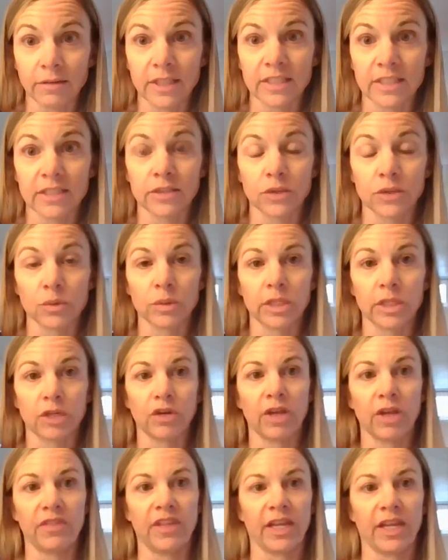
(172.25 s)
This is a really
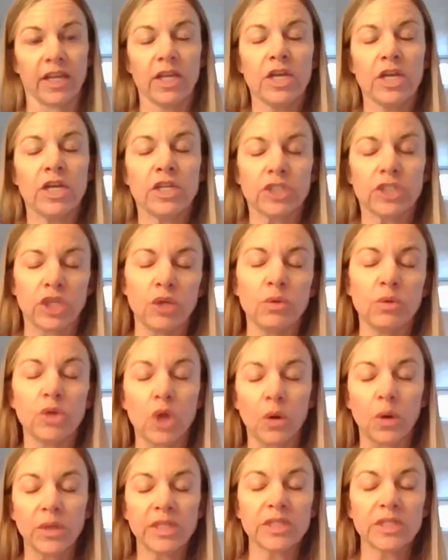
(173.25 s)
great thing. So you
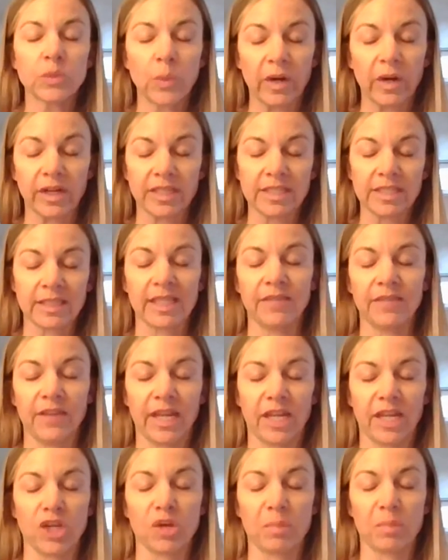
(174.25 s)
notice where it's
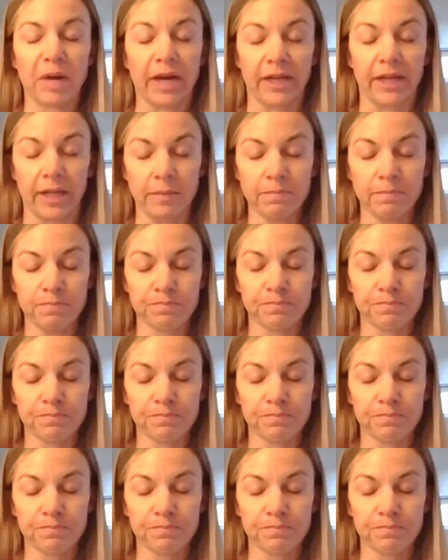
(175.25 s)
living in your body,